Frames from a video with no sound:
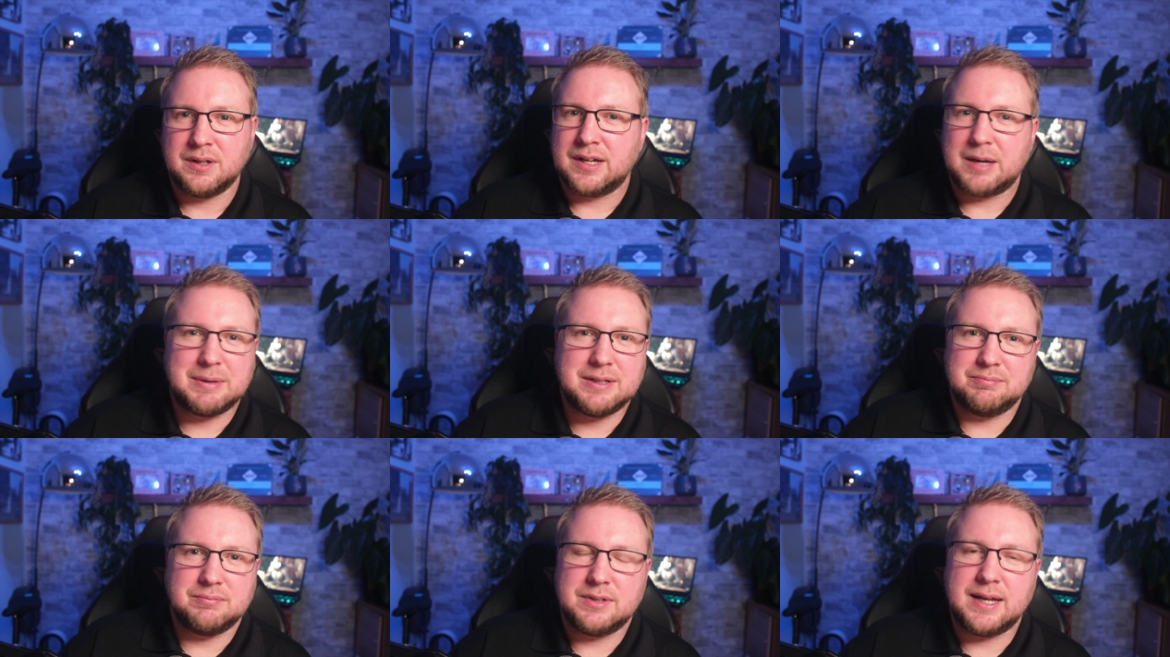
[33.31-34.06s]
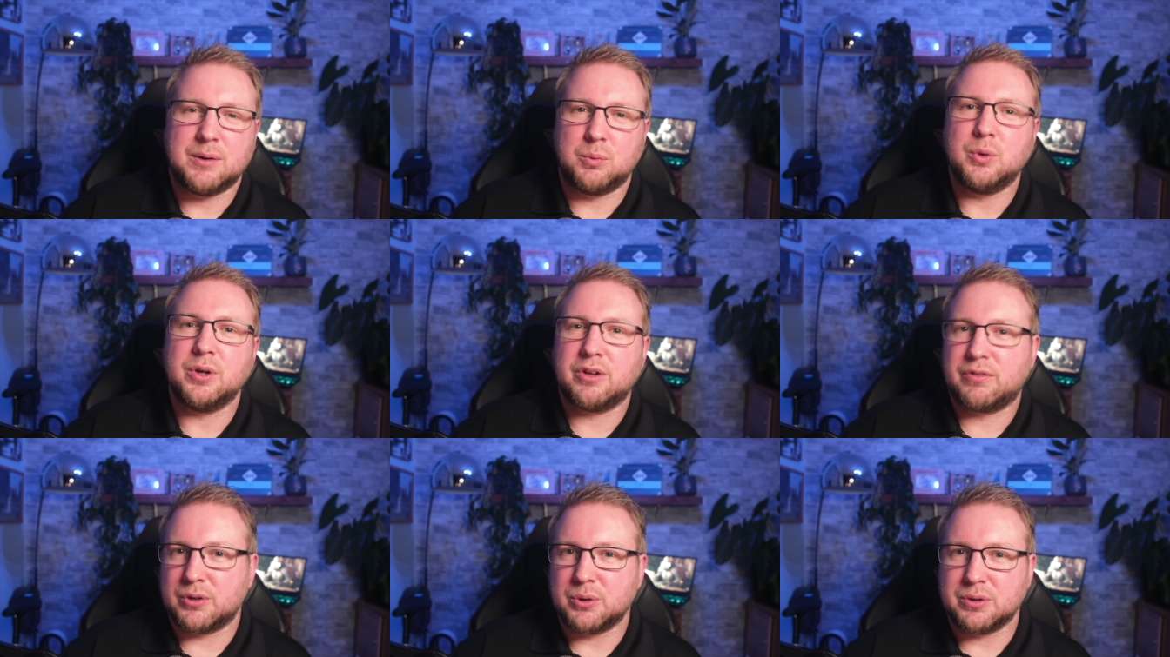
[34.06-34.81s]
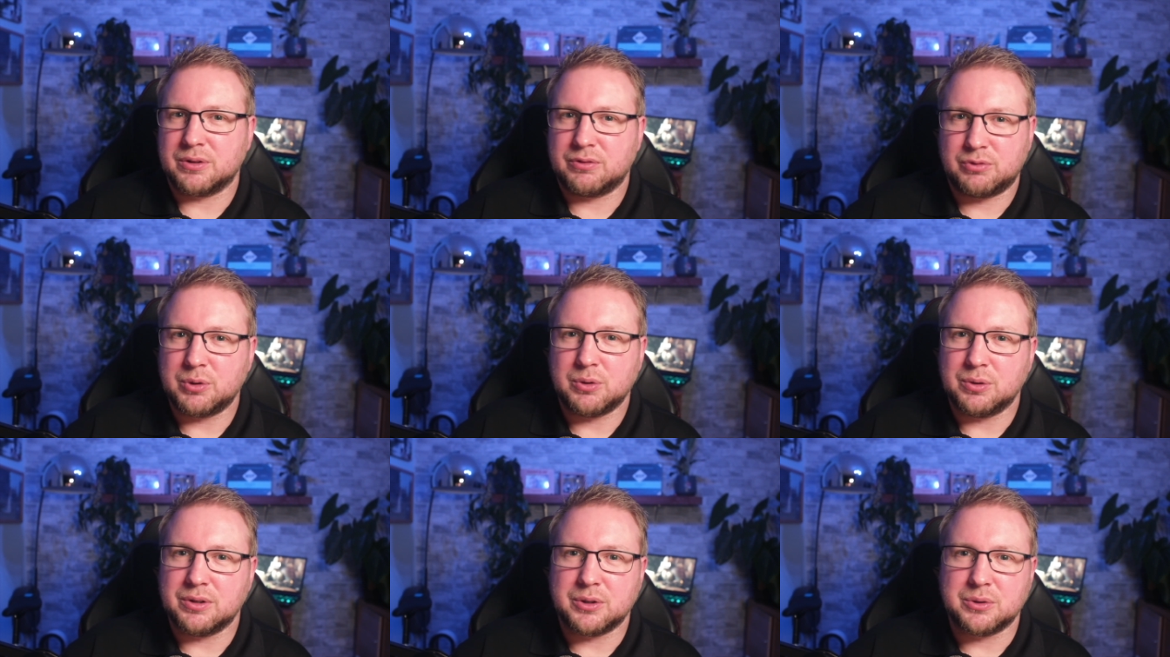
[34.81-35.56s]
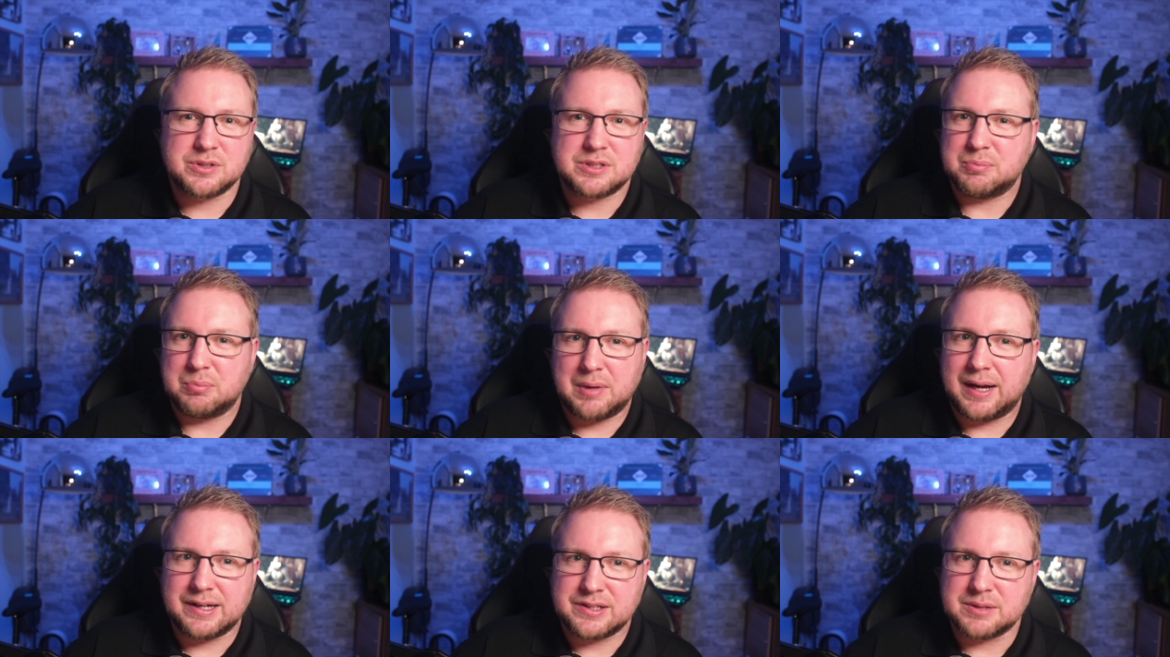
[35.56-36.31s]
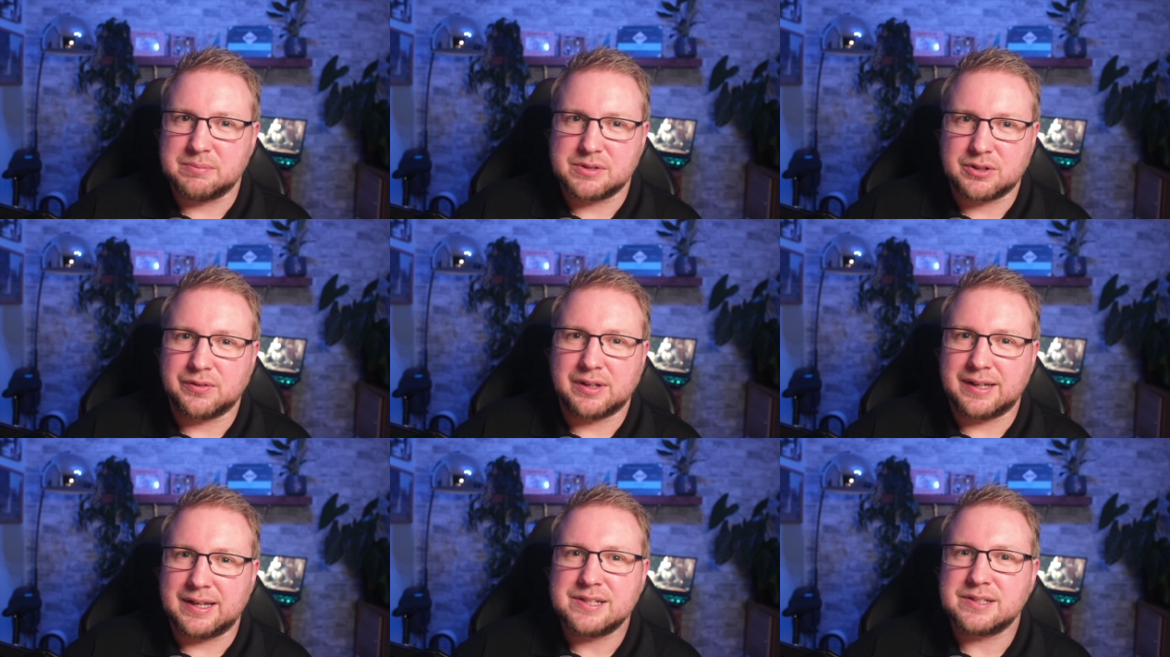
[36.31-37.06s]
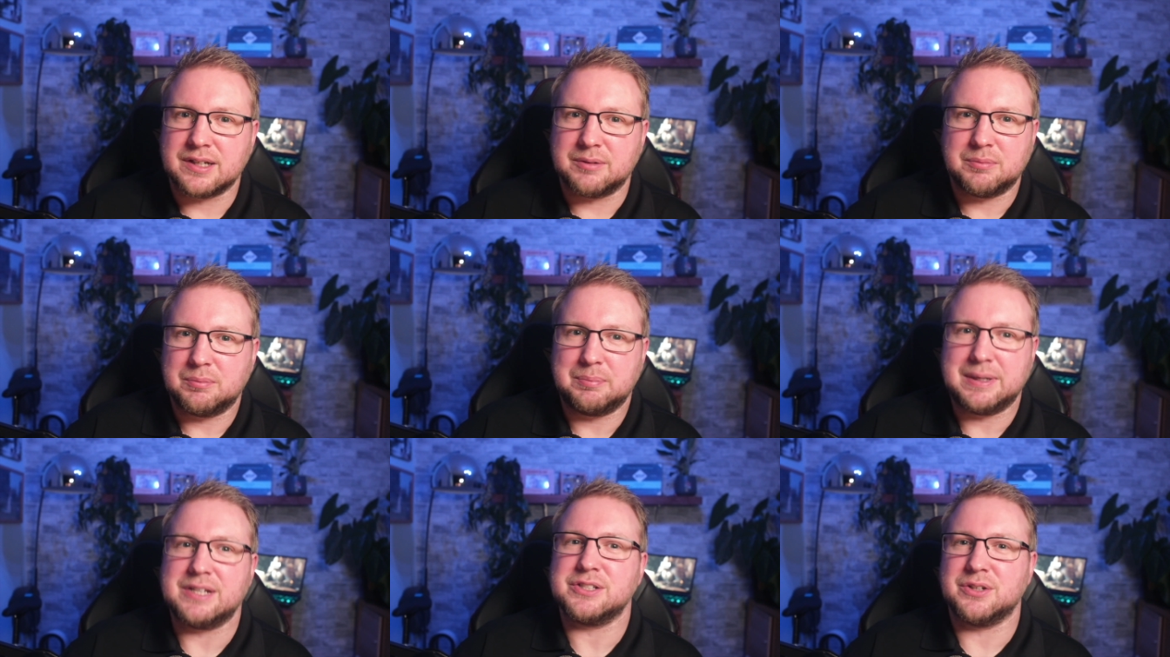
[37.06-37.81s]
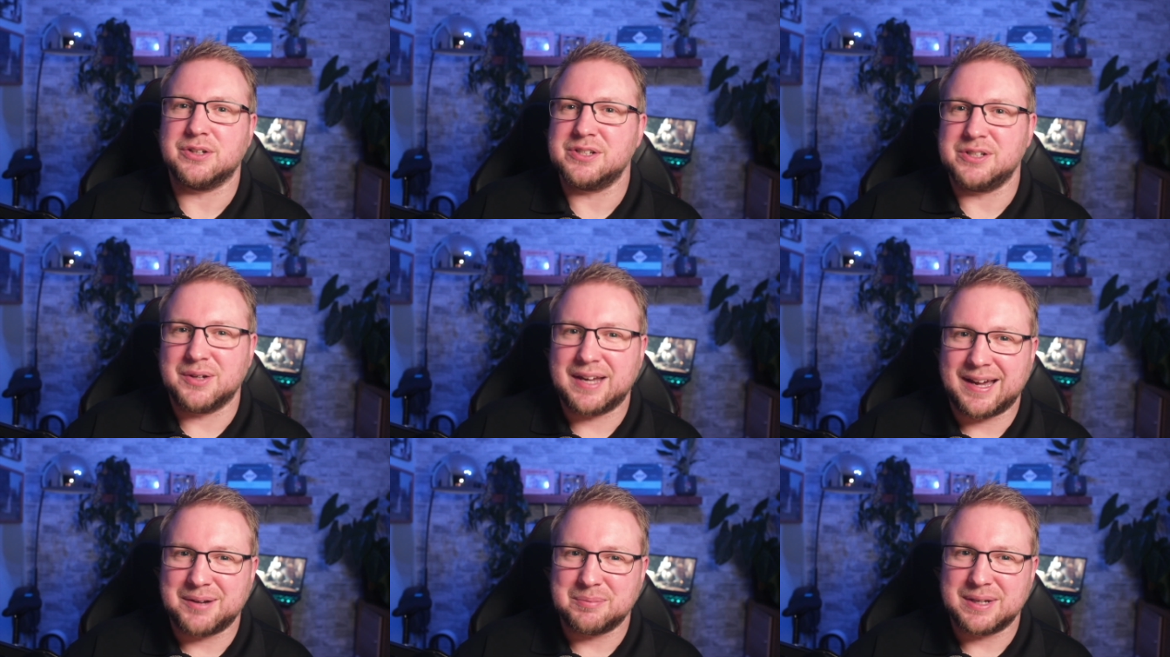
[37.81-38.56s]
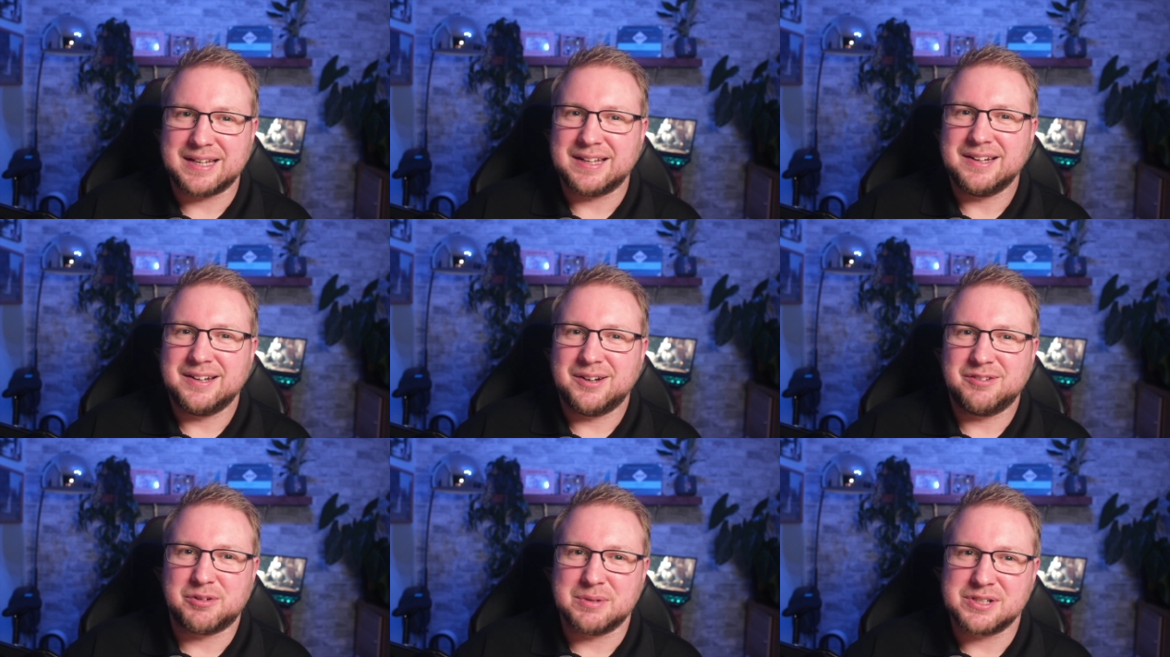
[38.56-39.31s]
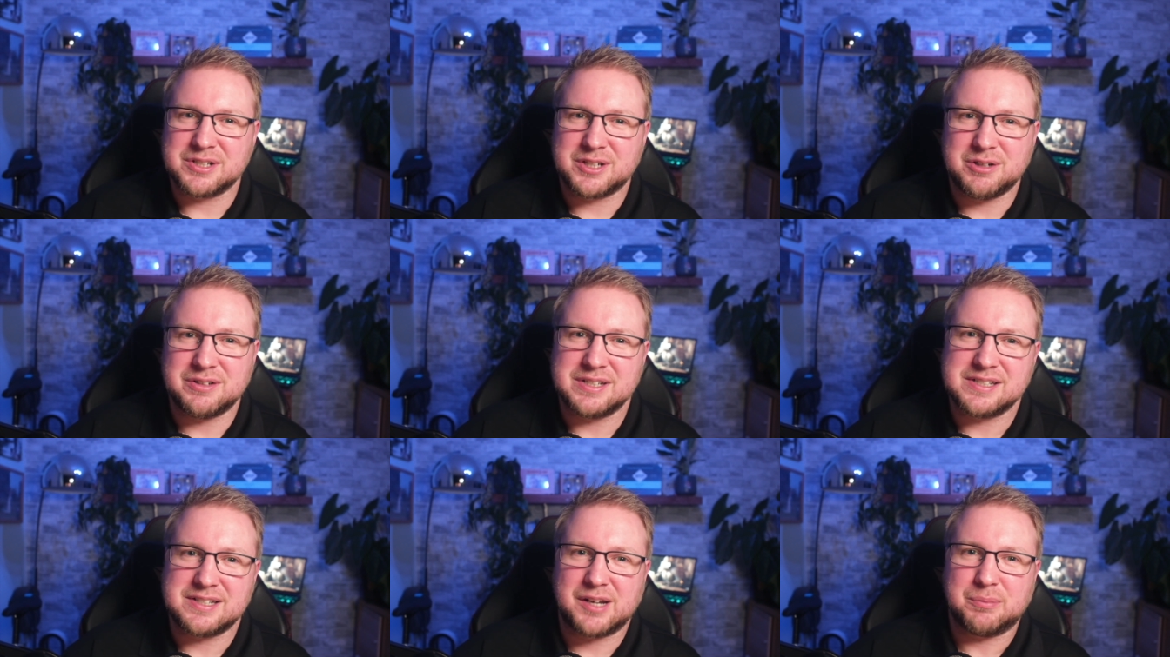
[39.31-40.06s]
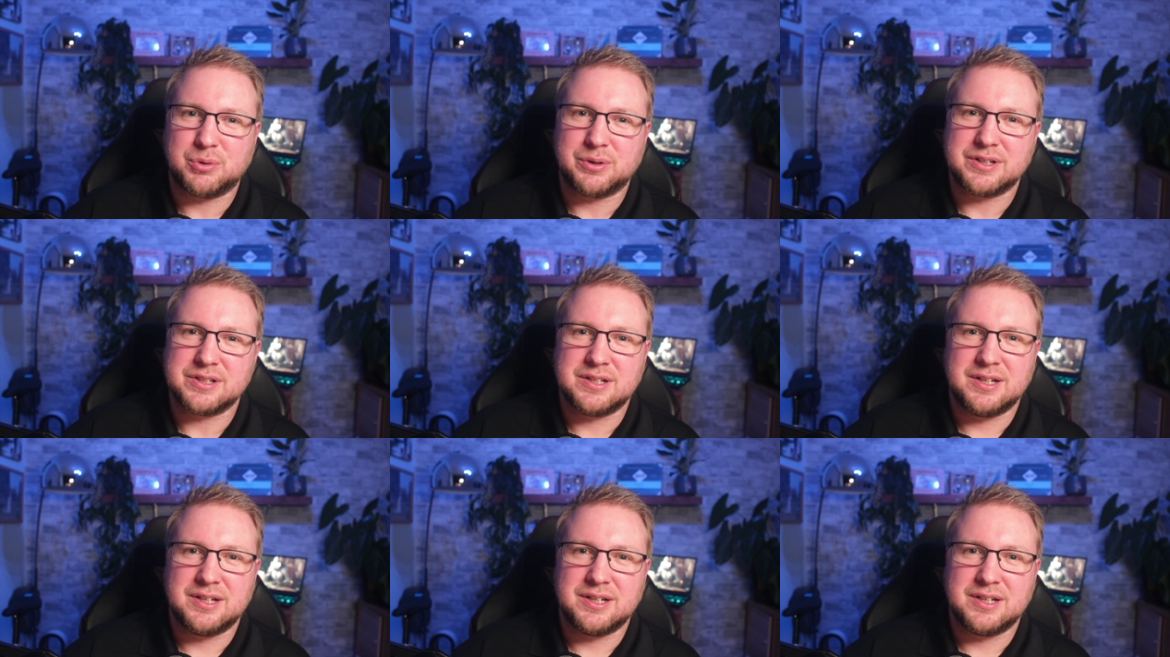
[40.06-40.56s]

I mean, yeah, work through through all those items on the list and be as good as you can be from a security standpoint.